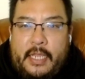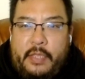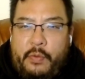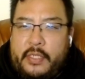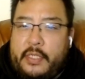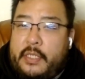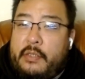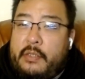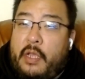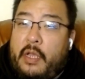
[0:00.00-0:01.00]
He was
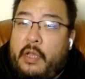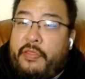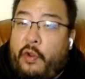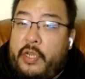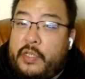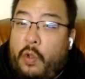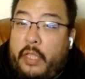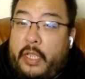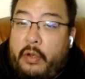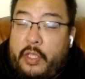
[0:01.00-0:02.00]

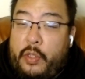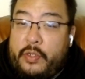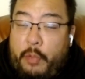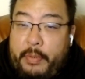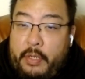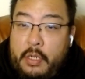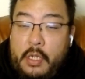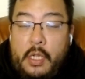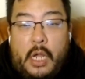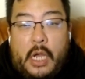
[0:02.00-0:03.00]
36-hole leader at the U.S. Open
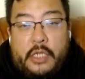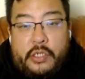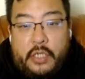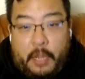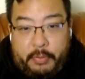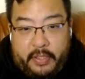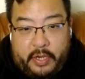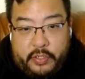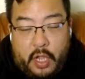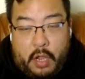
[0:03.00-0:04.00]
just a couple of
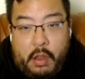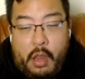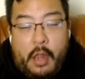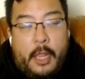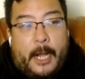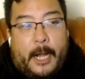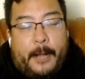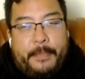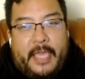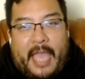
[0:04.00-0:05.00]
years ago.
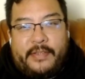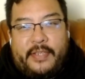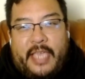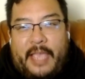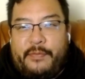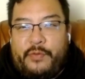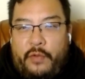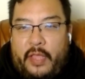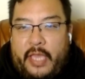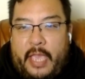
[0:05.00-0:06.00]
He has a game sort
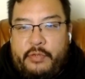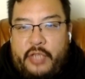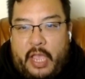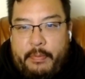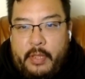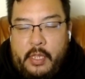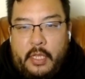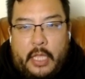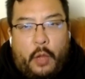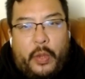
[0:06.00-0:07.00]
of like Cam Champ,
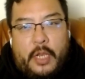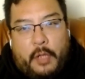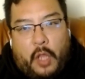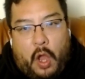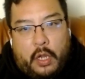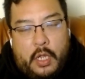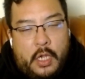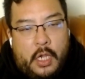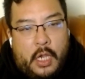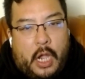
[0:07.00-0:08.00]
like a Wyndham Clark,
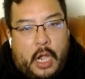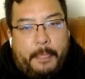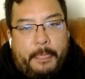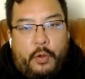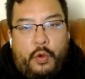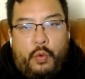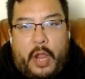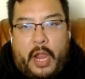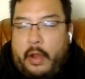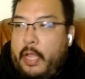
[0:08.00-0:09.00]

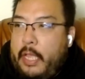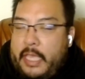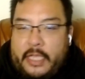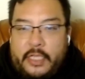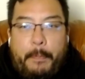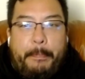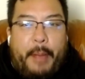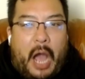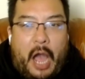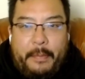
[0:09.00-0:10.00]
where he can just
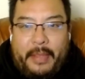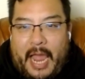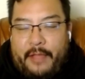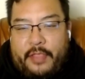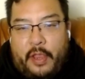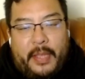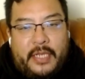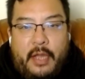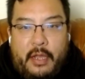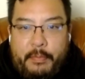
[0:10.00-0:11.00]
bomb it out there, make
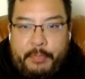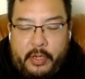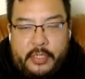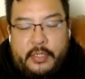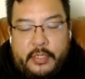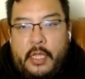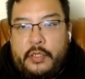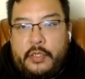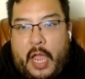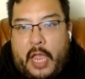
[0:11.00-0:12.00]
a ton of birdies, and
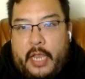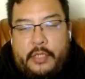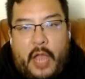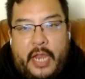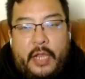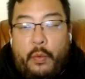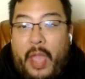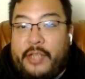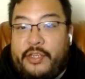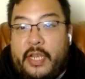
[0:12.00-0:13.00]
try and hit a
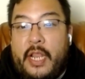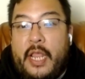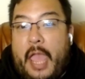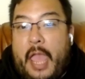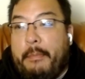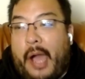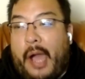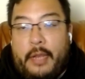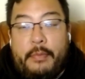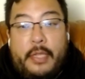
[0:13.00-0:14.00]
wedge in and
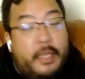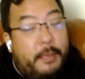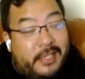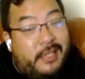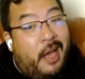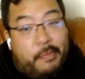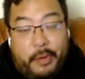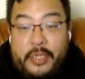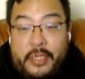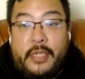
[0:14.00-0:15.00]
putt. And he makes a ton of
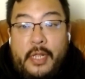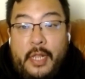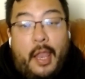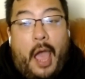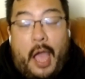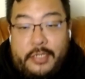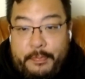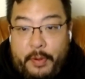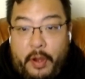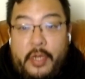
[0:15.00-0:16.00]
birdies, lots
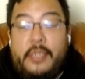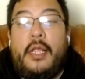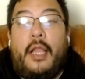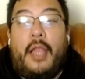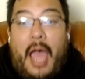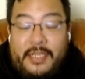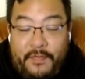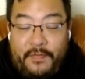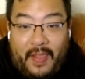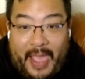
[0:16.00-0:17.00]
of
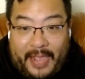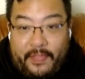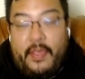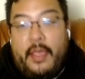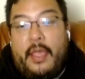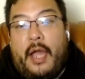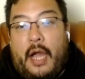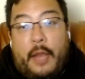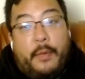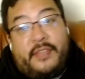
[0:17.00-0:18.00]
length.
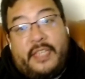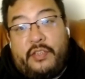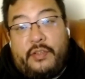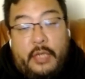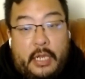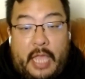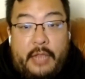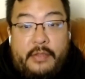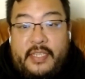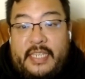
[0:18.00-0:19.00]
And we've seen
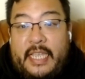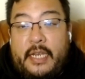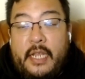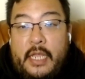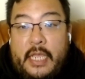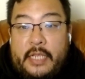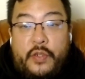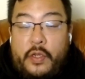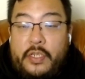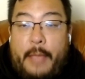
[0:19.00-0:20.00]
that succeed in
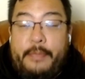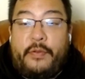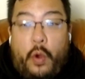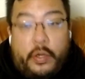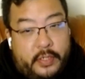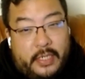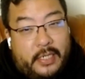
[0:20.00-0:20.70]
certain types of courses.